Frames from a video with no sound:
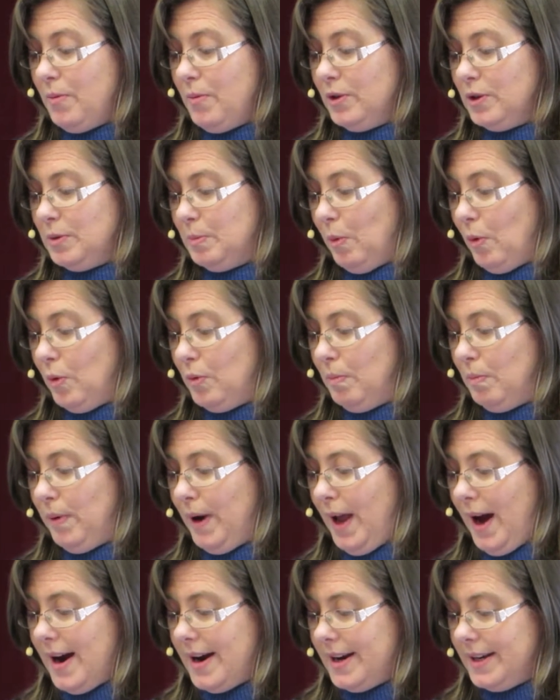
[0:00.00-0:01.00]
was born
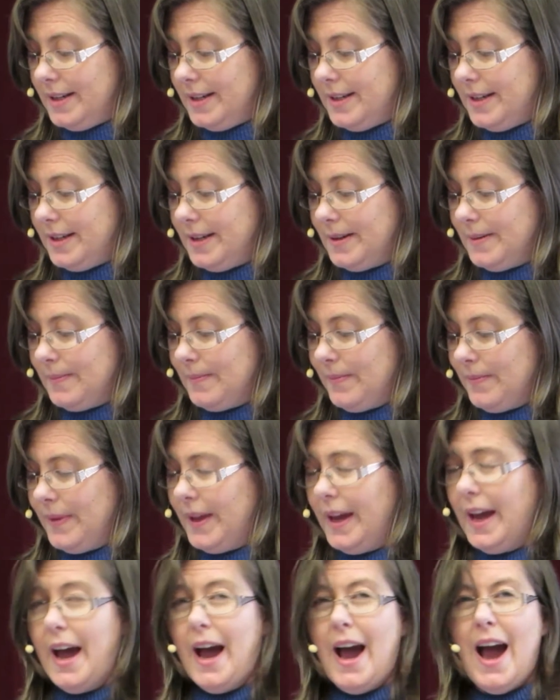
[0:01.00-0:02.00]
blind?
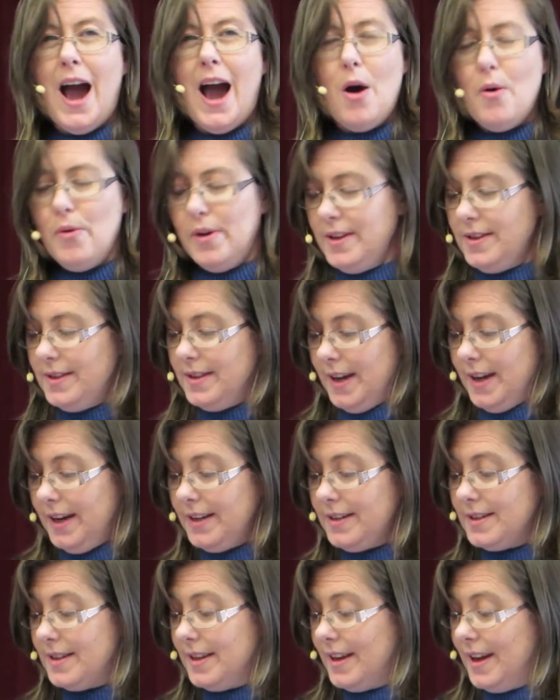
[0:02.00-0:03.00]
How is
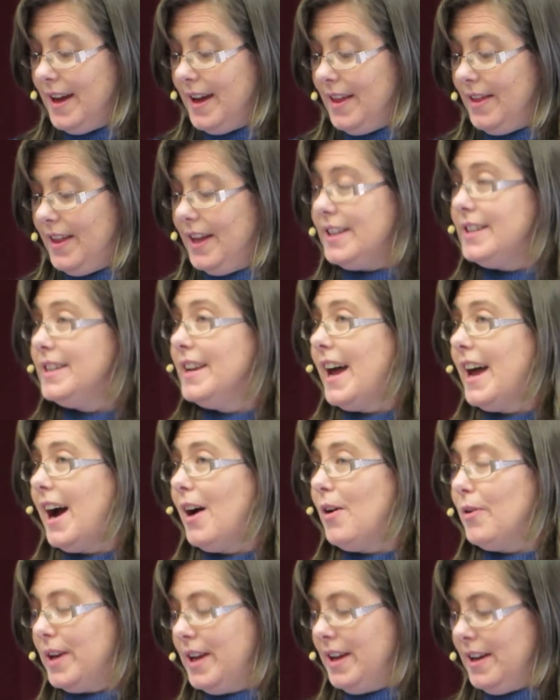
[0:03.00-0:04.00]
it that
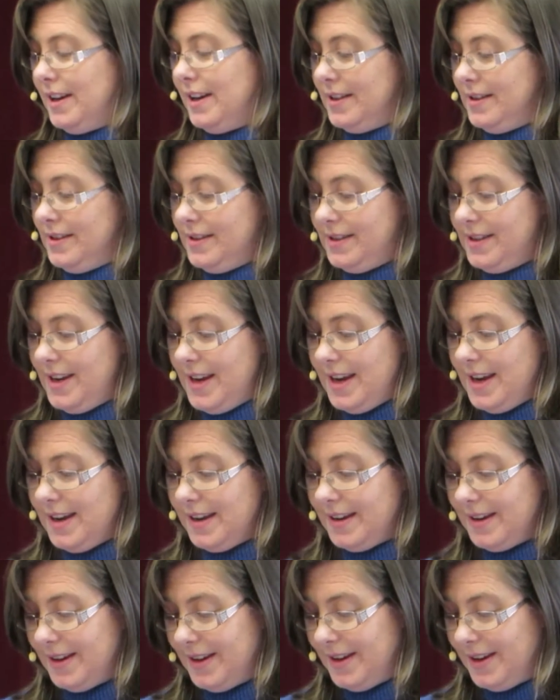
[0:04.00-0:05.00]
now he can see?
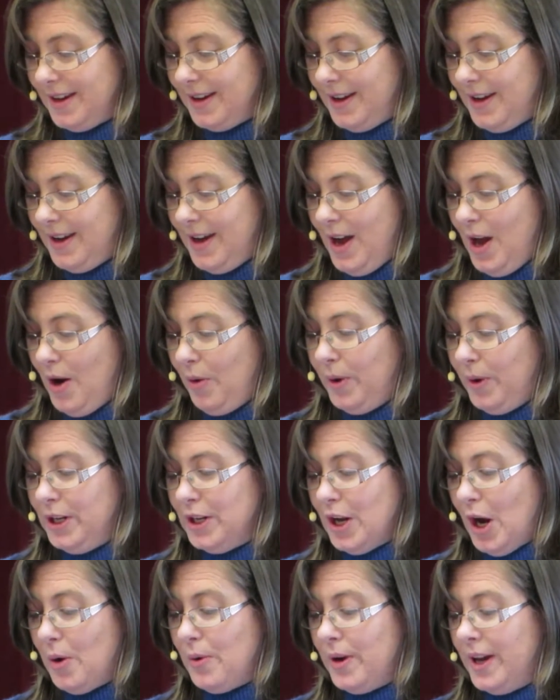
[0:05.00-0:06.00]
We
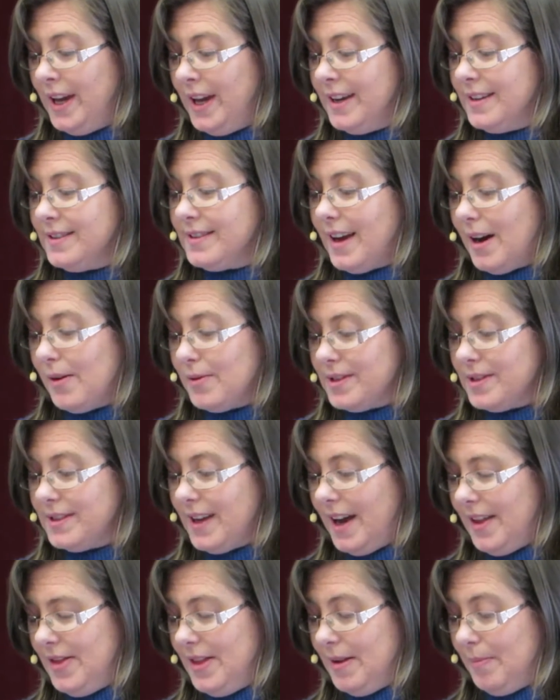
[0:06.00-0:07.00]
know he is our
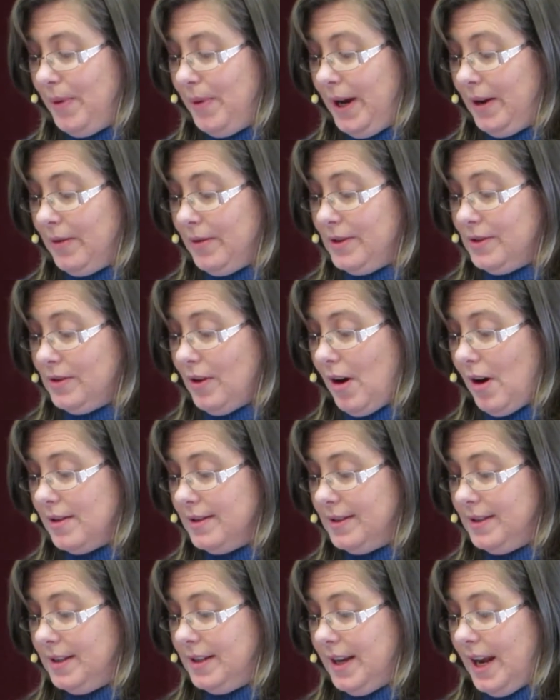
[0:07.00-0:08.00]
son, the parents
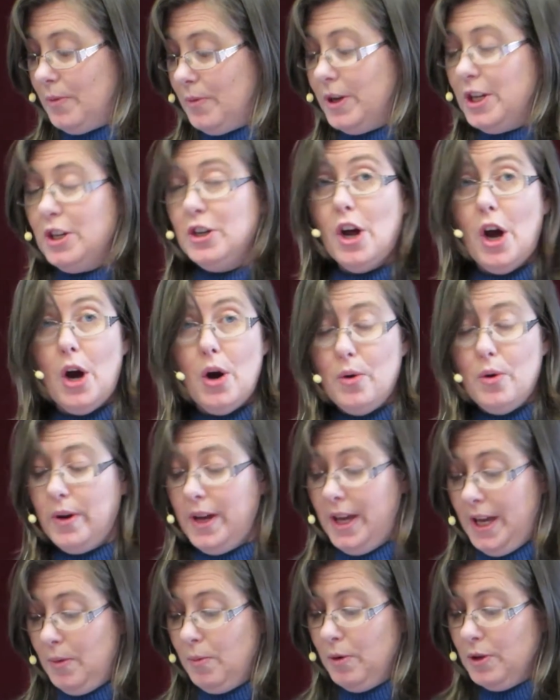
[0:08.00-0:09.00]
answered, and we know
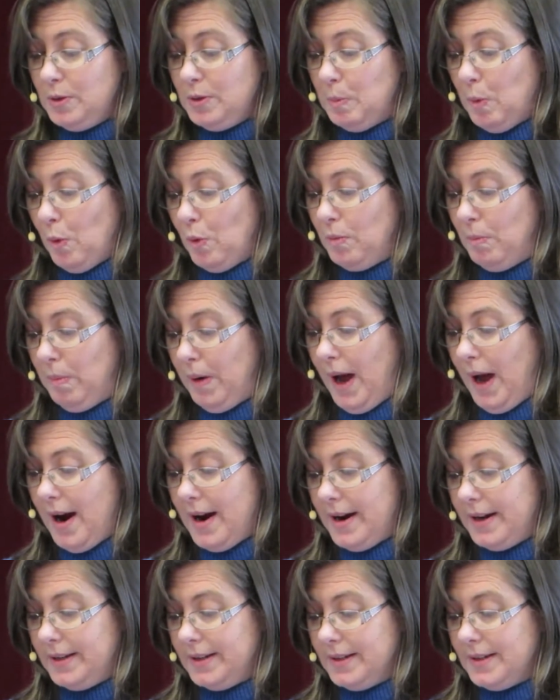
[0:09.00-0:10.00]
he was born
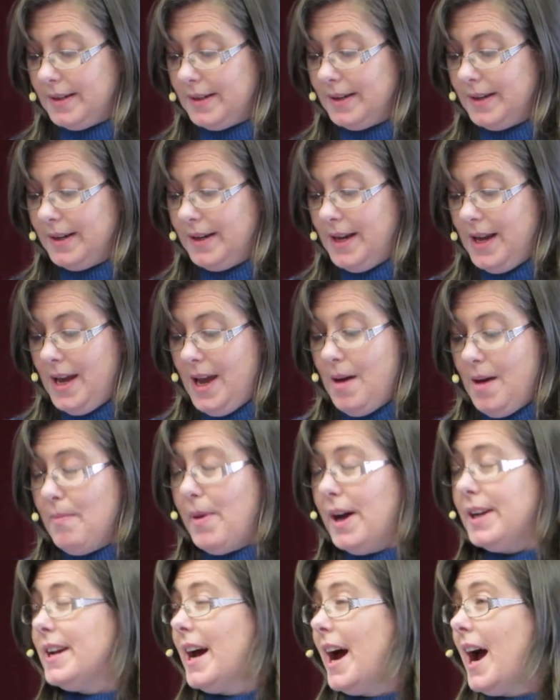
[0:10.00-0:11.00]
blind.
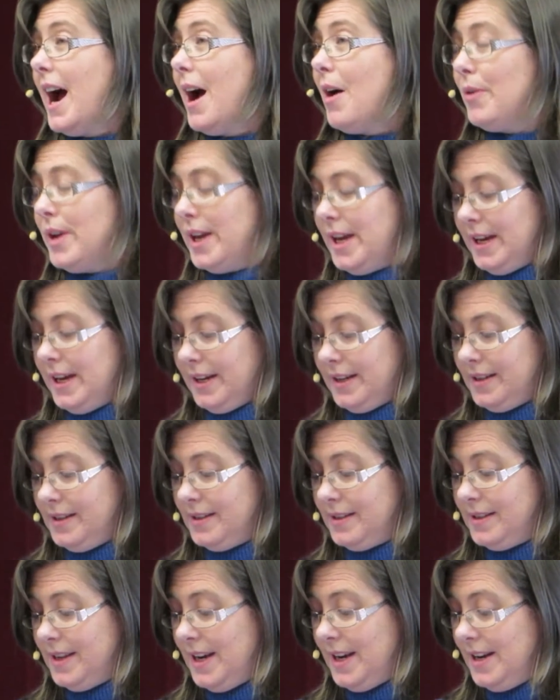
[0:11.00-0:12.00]
But how he can
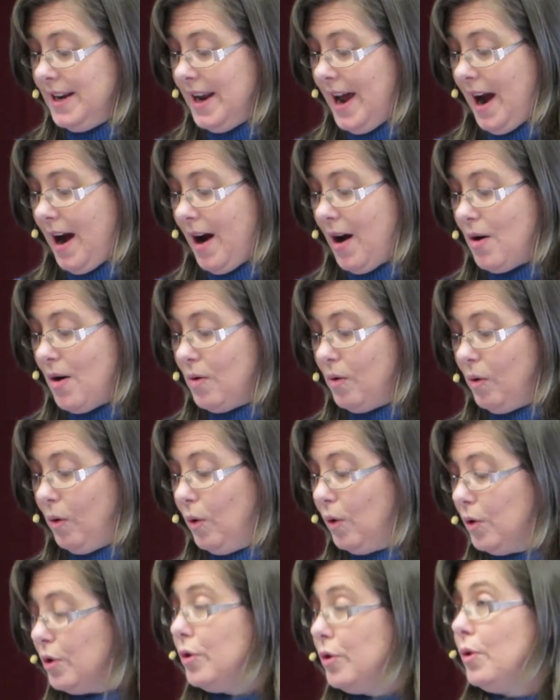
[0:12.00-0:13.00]
see now,
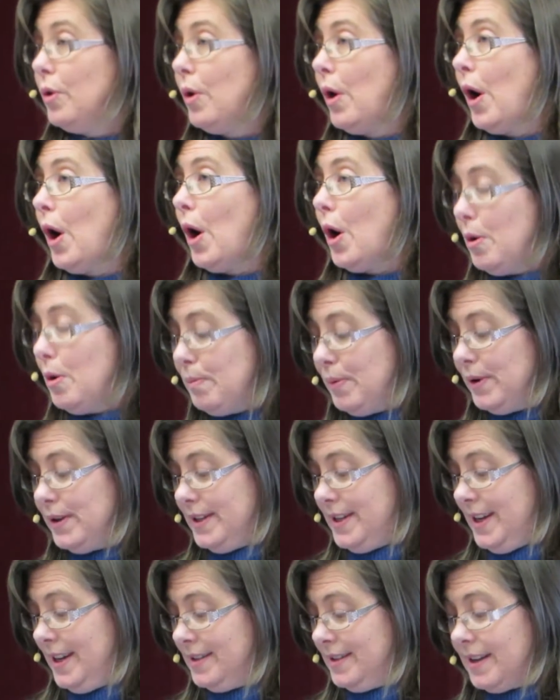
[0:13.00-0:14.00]
or who
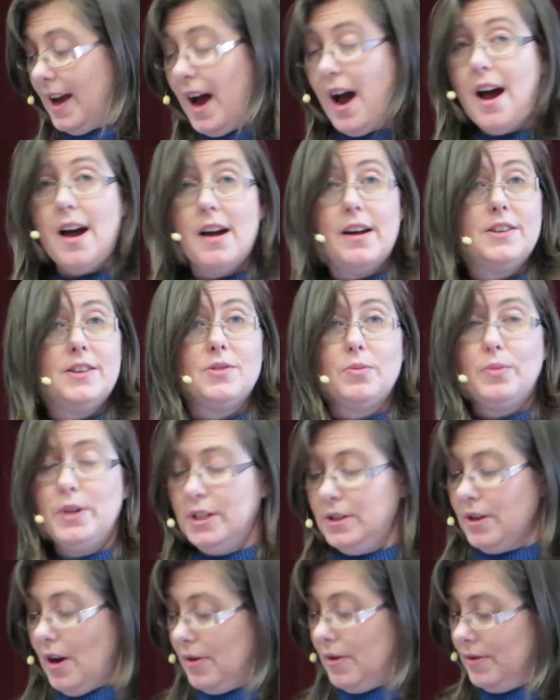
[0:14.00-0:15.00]
opened his eyes, we
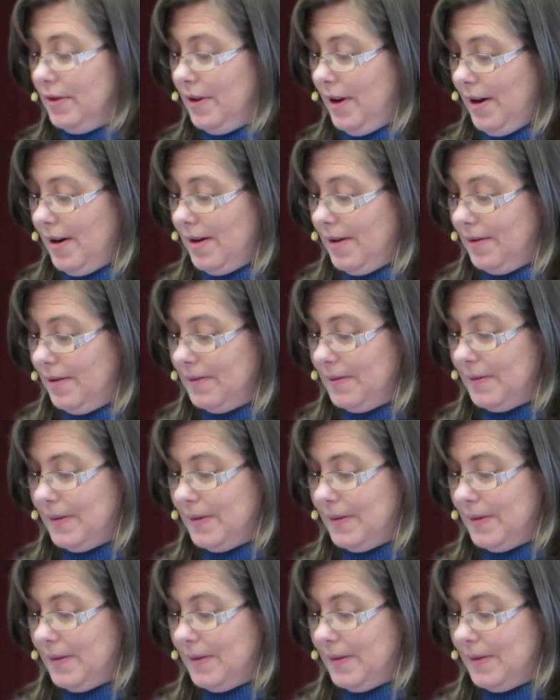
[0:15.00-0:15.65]
don't know.